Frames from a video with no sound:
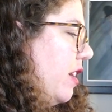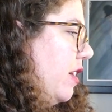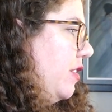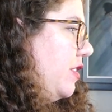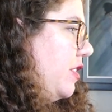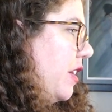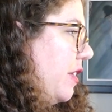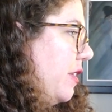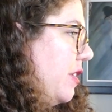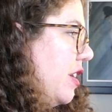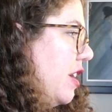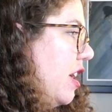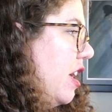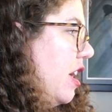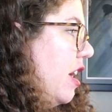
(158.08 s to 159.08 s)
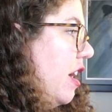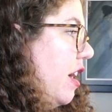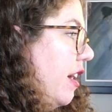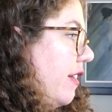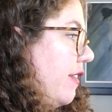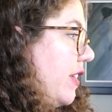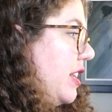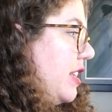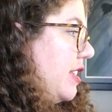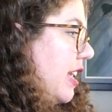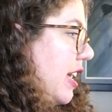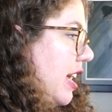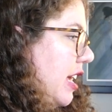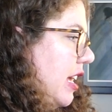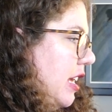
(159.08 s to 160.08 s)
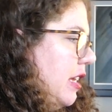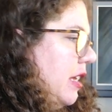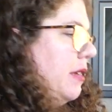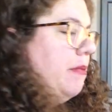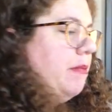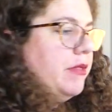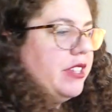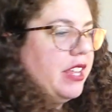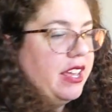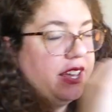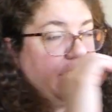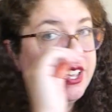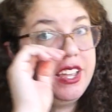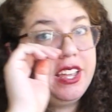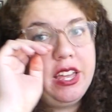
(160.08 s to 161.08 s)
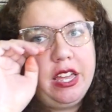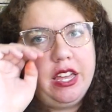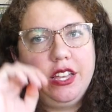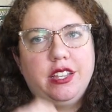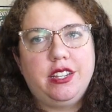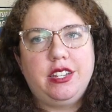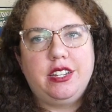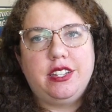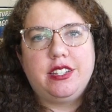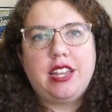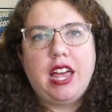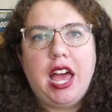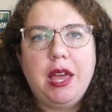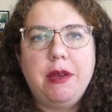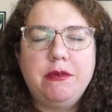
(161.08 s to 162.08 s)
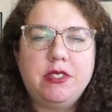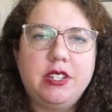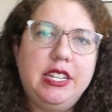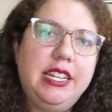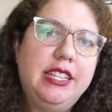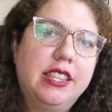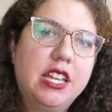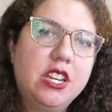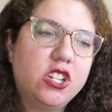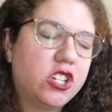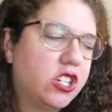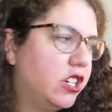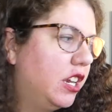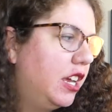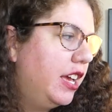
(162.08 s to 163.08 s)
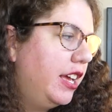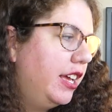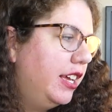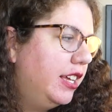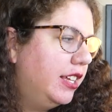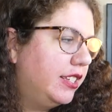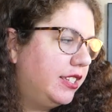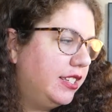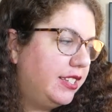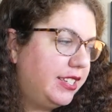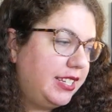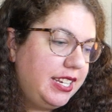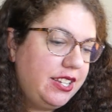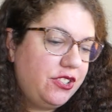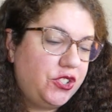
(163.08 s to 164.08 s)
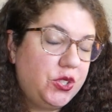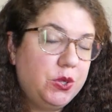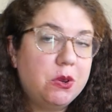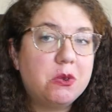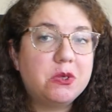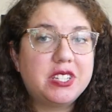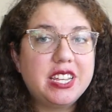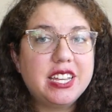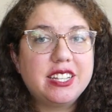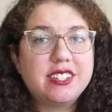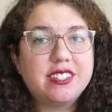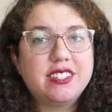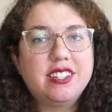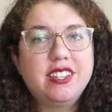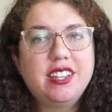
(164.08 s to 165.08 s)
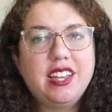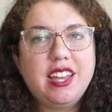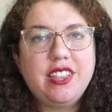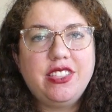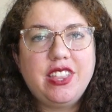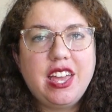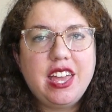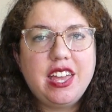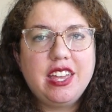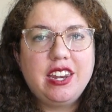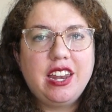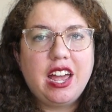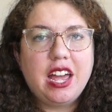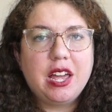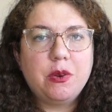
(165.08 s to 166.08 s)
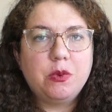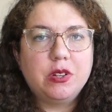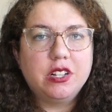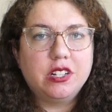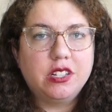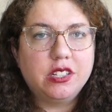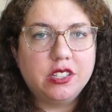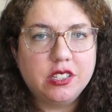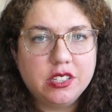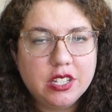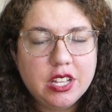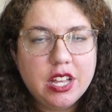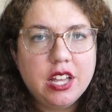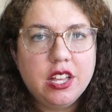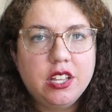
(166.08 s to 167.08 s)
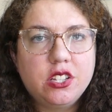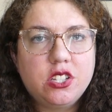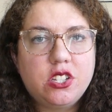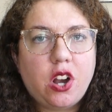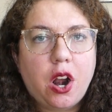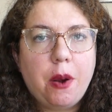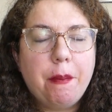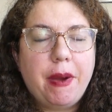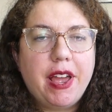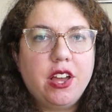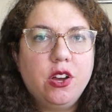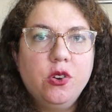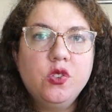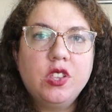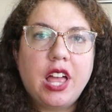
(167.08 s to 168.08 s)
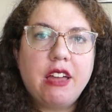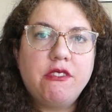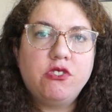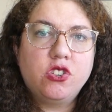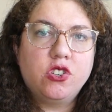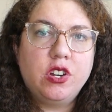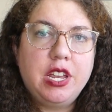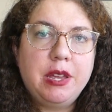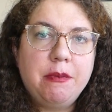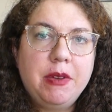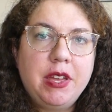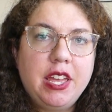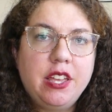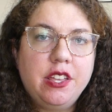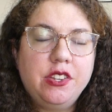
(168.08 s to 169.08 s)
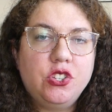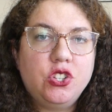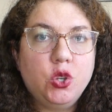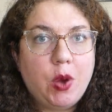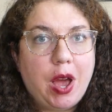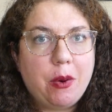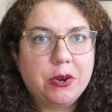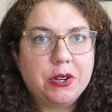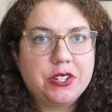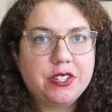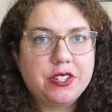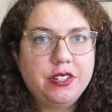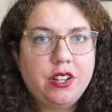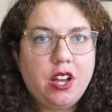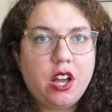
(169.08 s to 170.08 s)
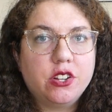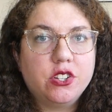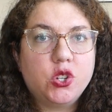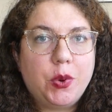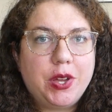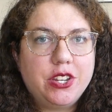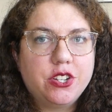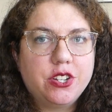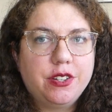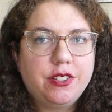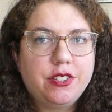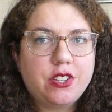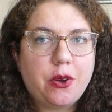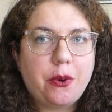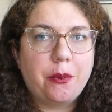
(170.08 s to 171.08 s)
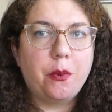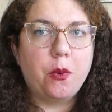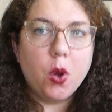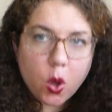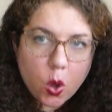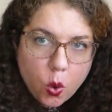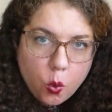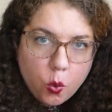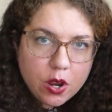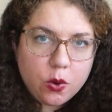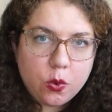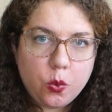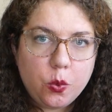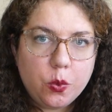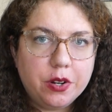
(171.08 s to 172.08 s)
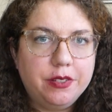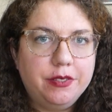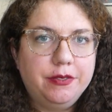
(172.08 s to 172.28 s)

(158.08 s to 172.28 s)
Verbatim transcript: So, fun times! And it's time to eat lunch since it is 2.06, and then I will start my own live stream in two hours on Twitch. So, woo!